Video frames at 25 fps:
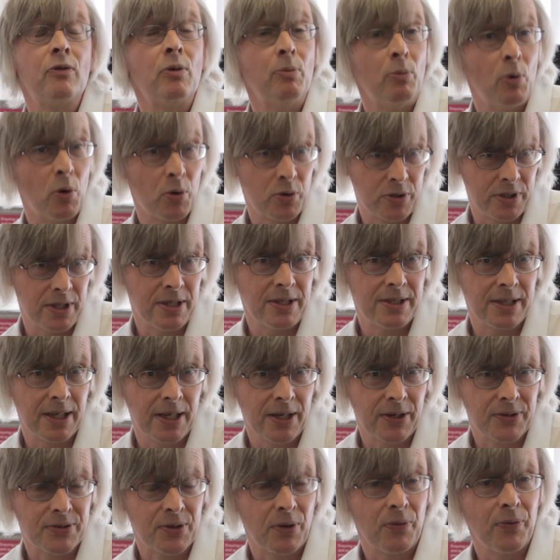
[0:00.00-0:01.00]
for more
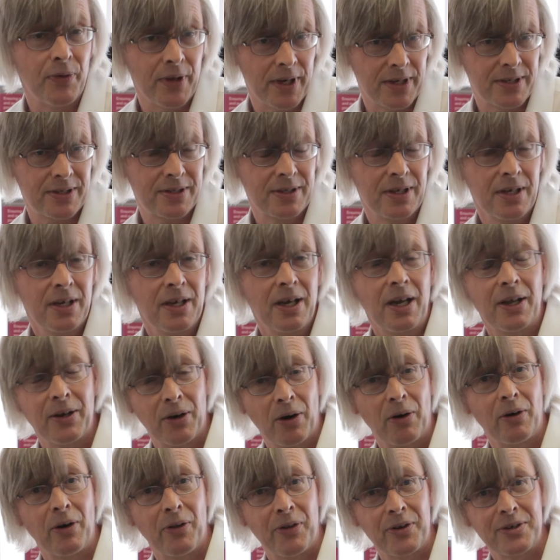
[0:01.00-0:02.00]
details on this and
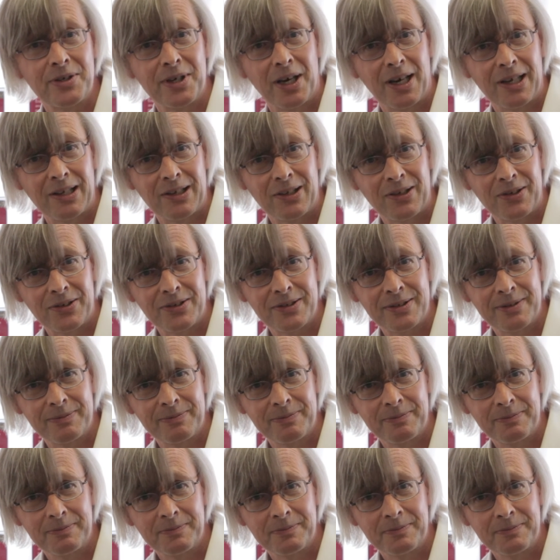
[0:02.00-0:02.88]
our other titles.